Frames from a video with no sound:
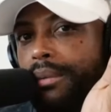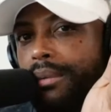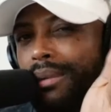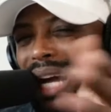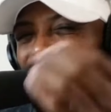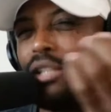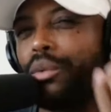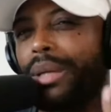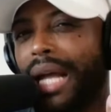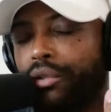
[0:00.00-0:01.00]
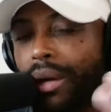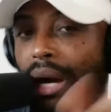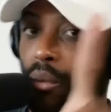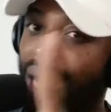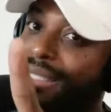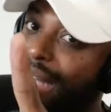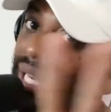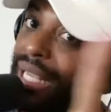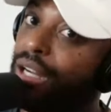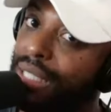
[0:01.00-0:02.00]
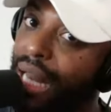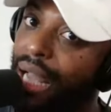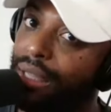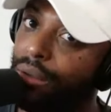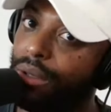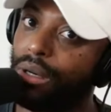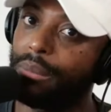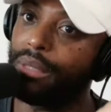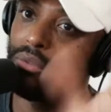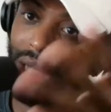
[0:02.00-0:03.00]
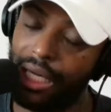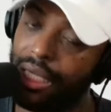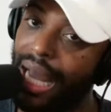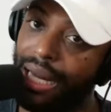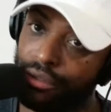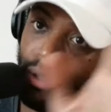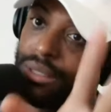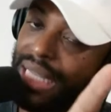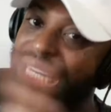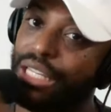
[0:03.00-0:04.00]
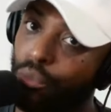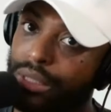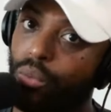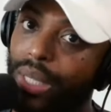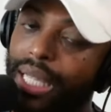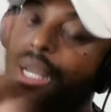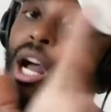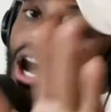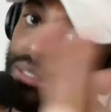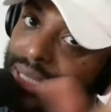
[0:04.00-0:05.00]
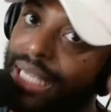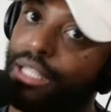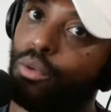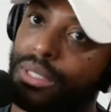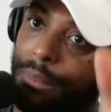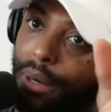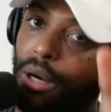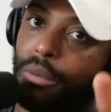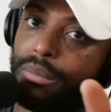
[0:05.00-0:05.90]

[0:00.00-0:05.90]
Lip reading: I need you in natural hair. It's not like I'll deny you. You hear me? If you got a good attitude, I'll take you with the wig. I'll take you with the perm.